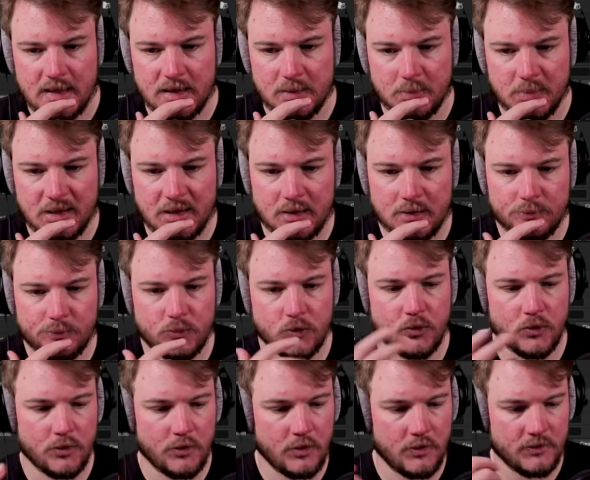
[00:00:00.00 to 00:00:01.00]
in the middle
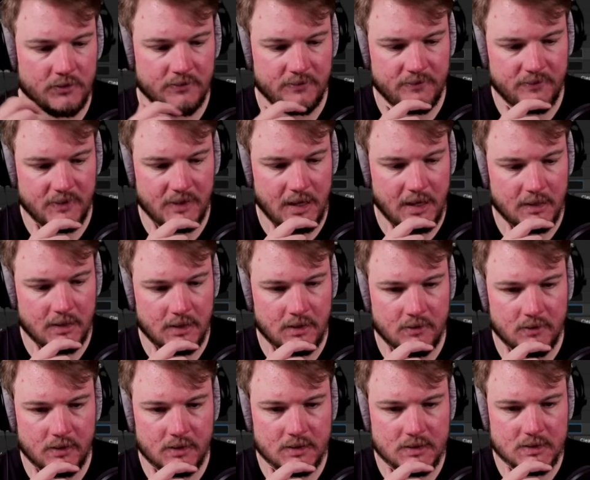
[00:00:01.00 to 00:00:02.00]
or on the flat
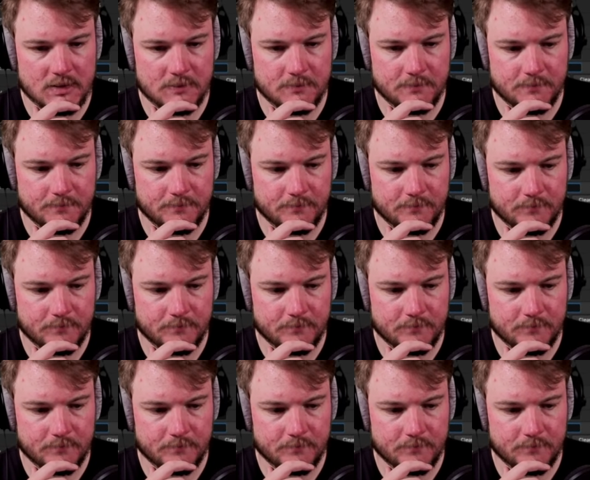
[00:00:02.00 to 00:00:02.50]
areas.